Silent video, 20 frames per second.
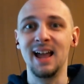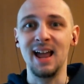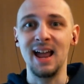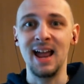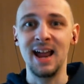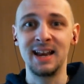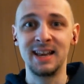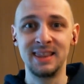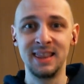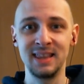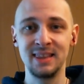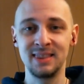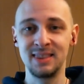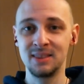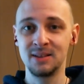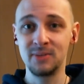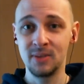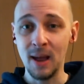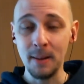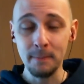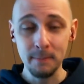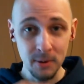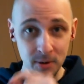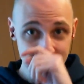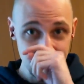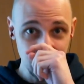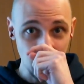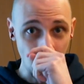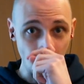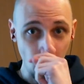And that
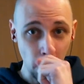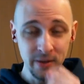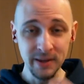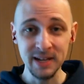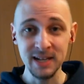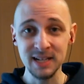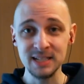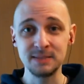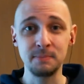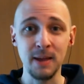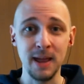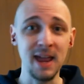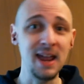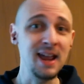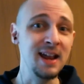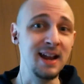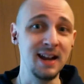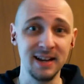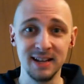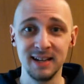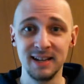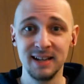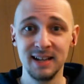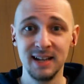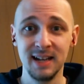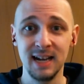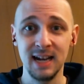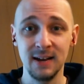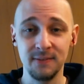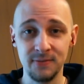person only gets paid
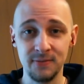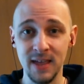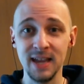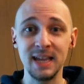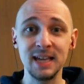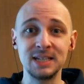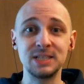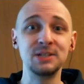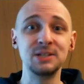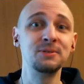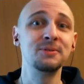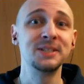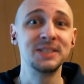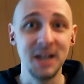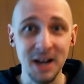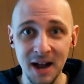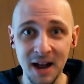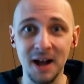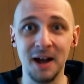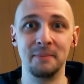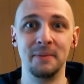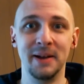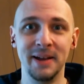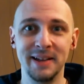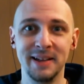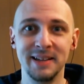if they get you a job.